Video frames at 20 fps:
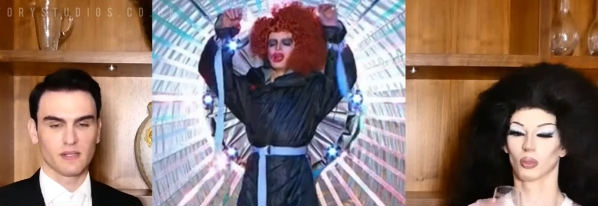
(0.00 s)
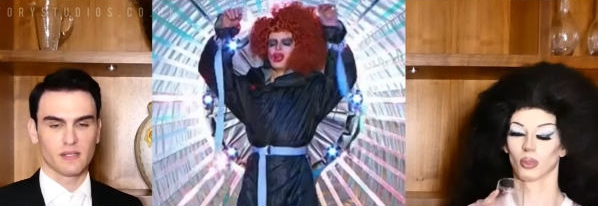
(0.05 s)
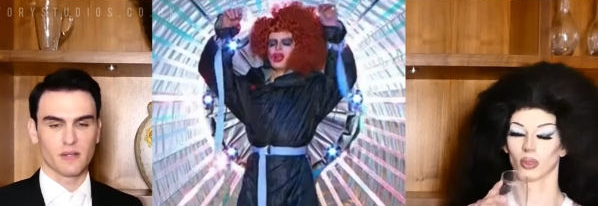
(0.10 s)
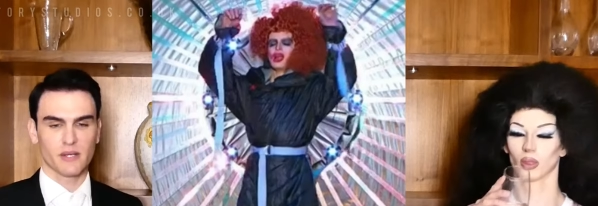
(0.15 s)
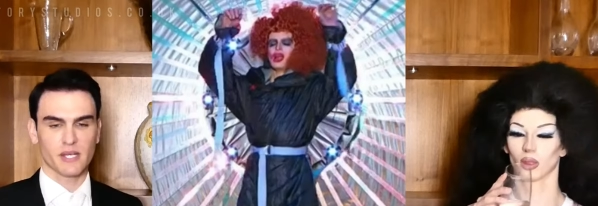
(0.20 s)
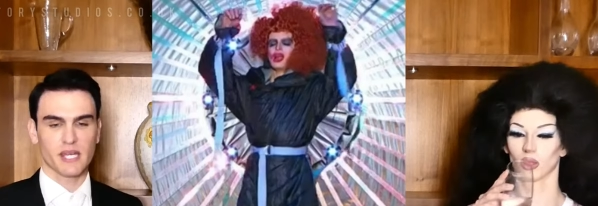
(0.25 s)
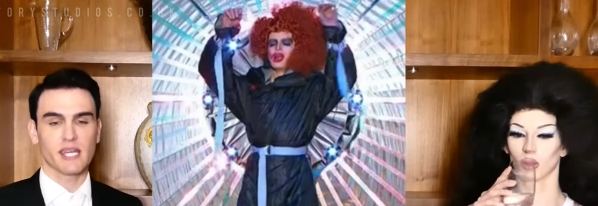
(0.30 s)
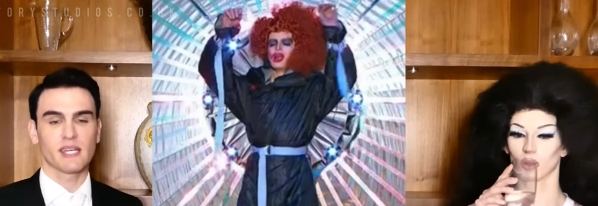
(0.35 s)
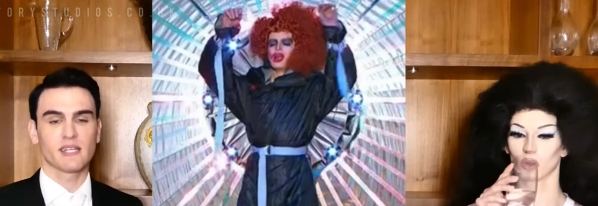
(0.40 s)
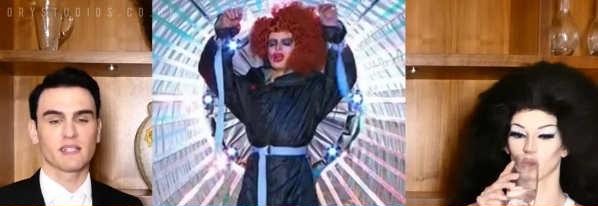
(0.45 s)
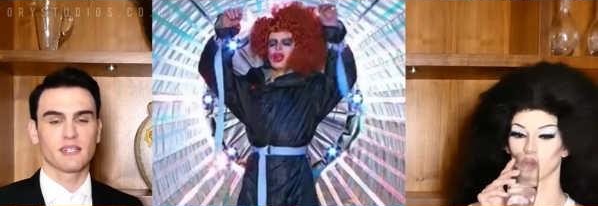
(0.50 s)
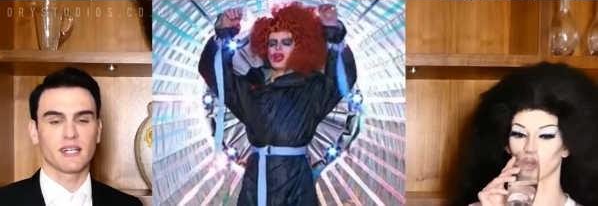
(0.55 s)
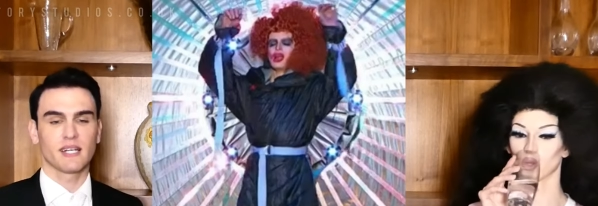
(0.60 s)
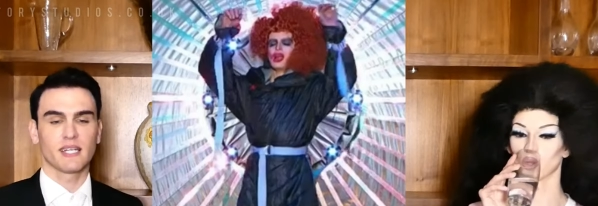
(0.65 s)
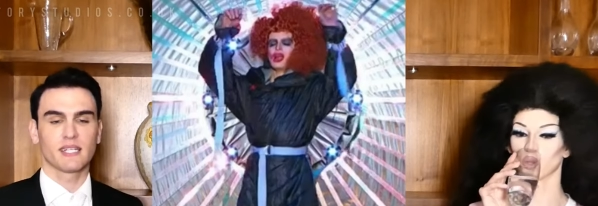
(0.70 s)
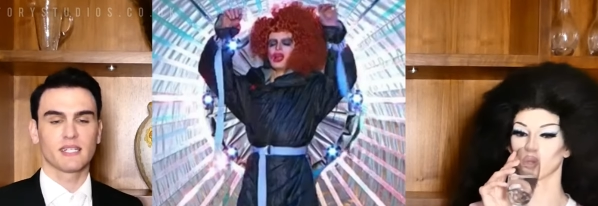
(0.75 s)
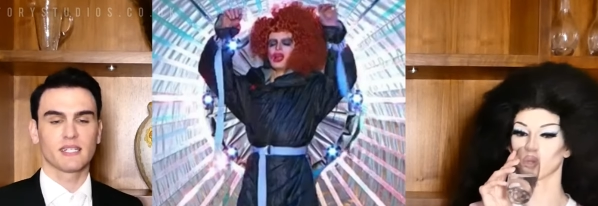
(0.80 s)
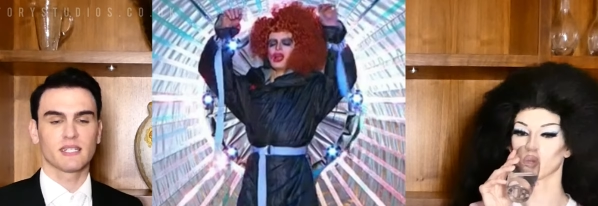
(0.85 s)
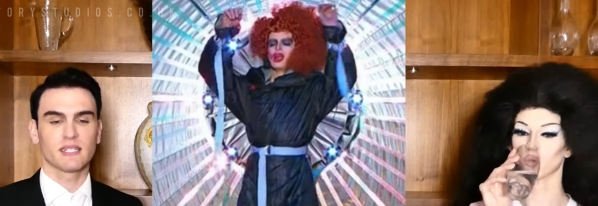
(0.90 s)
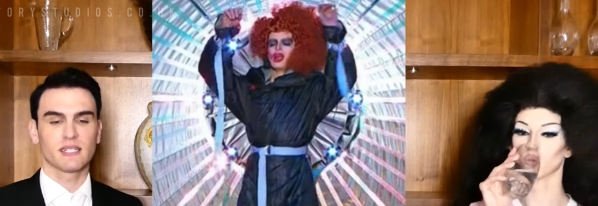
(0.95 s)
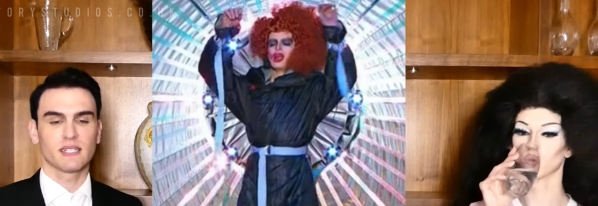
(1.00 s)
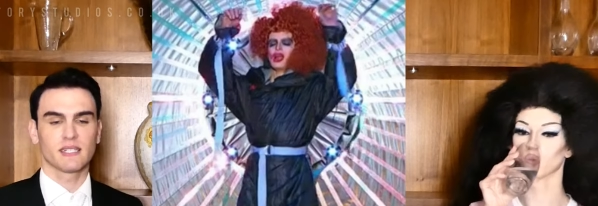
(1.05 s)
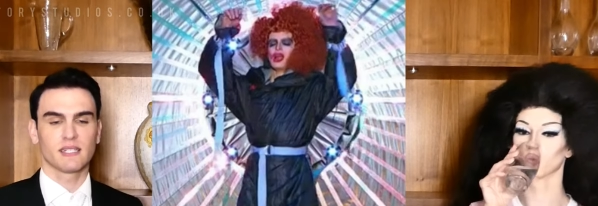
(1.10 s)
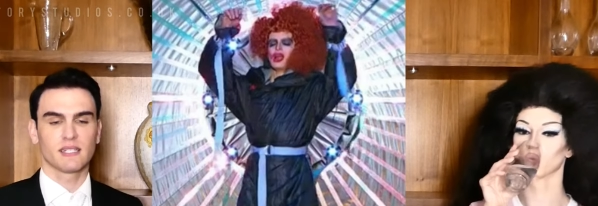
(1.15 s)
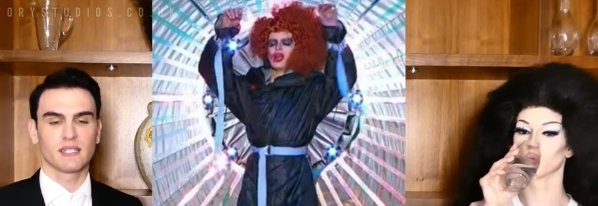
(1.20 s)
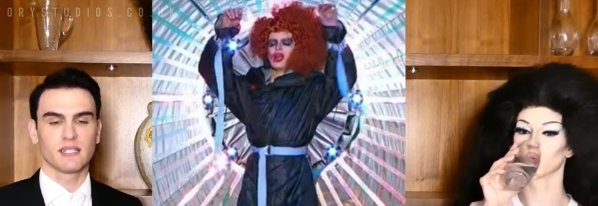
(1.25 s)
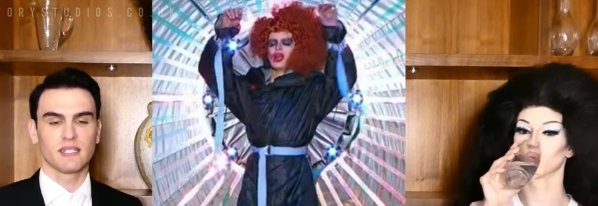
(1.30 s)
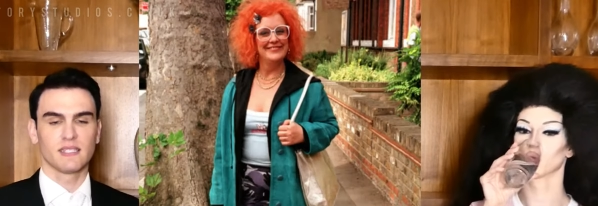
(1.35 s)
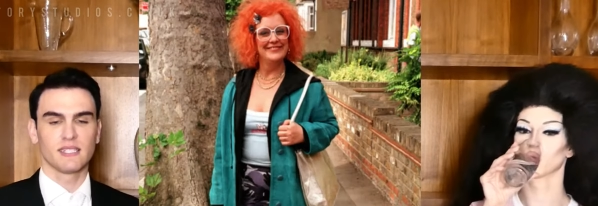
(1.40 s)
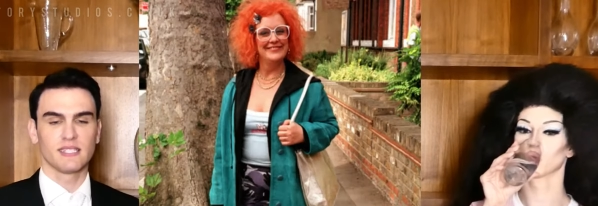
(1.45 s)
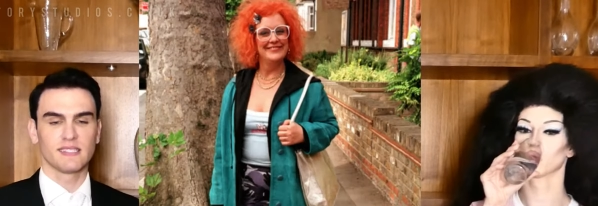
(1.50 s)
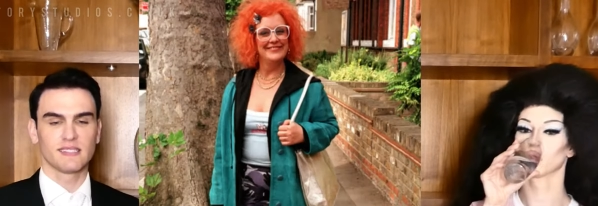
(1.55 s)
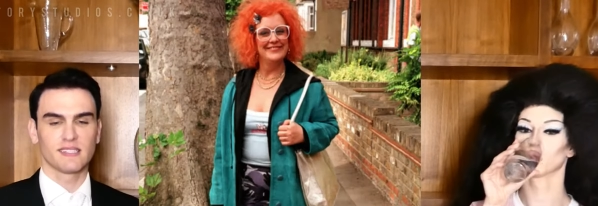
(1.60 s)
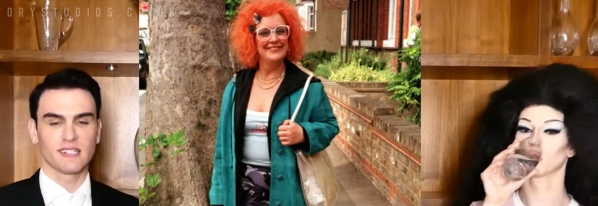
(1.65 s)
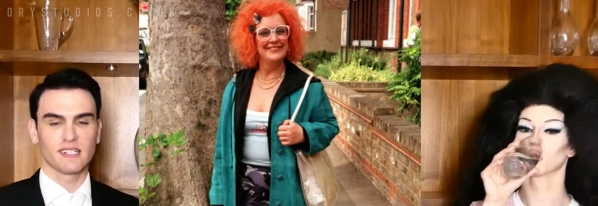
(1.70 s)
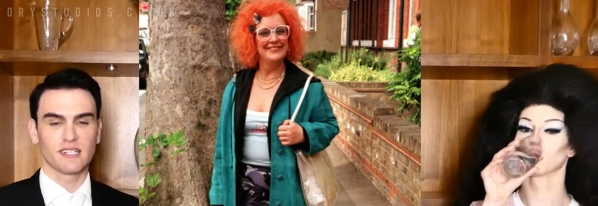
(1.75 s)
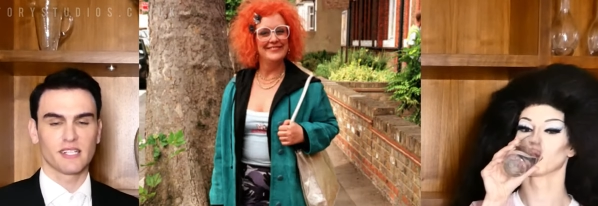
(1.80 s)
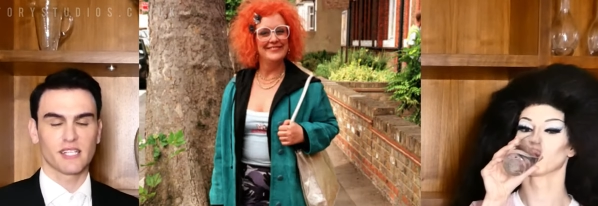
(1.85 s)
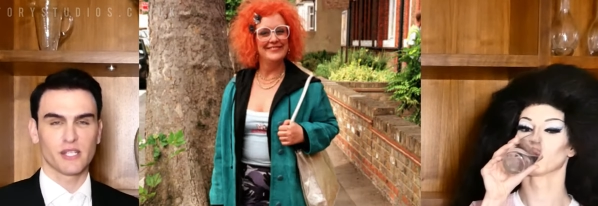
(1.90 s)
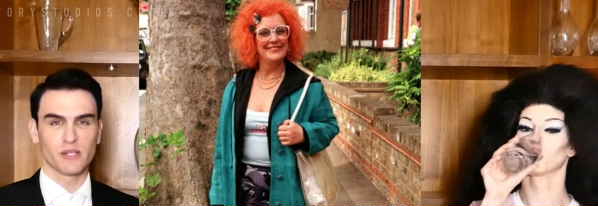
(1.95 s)
Speaker 1: looking like Linda
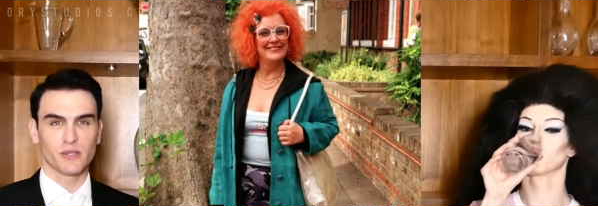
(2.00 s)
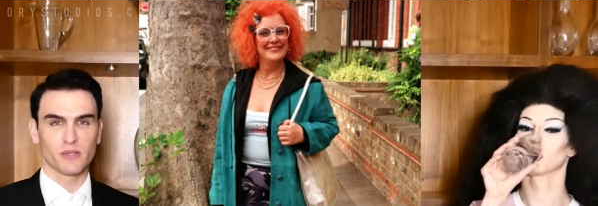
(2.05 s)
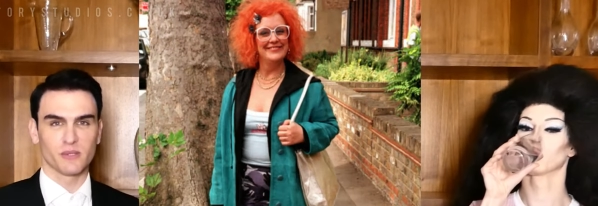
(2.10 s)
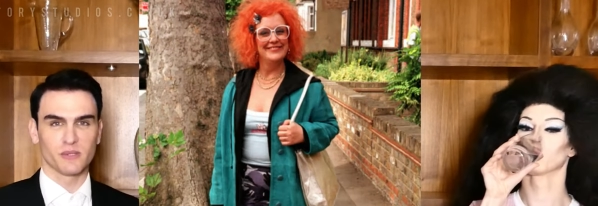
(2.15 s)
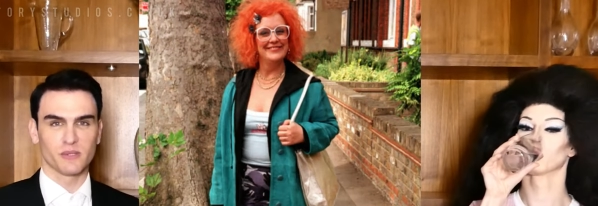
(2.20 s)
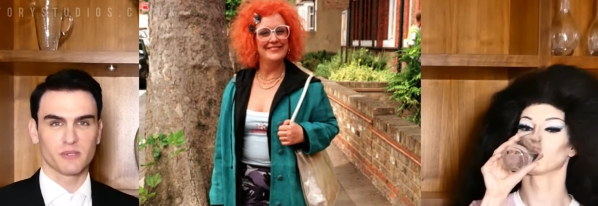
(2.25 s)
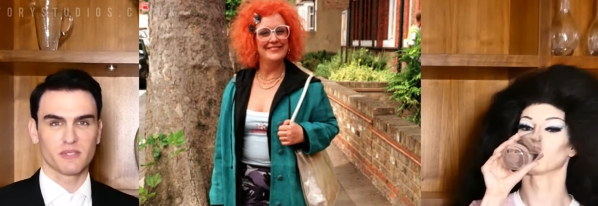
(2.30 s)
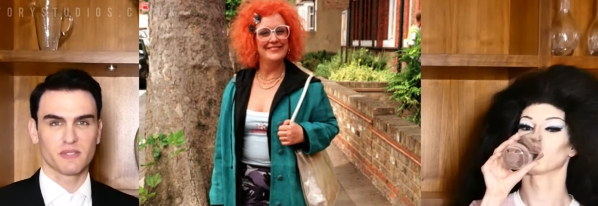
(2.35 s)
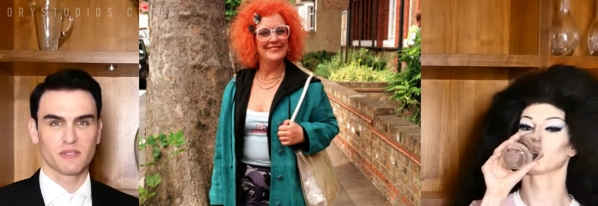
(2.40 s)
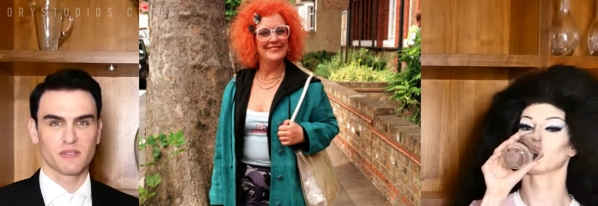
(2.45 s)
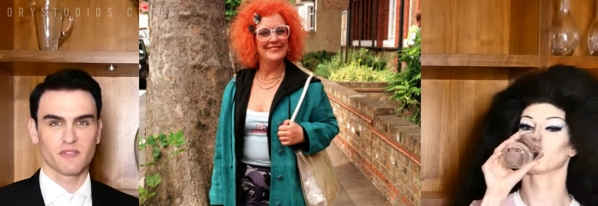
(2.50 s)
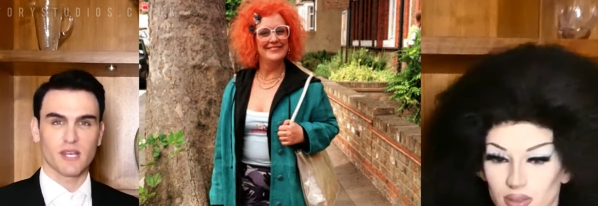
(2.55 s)
LaHughes,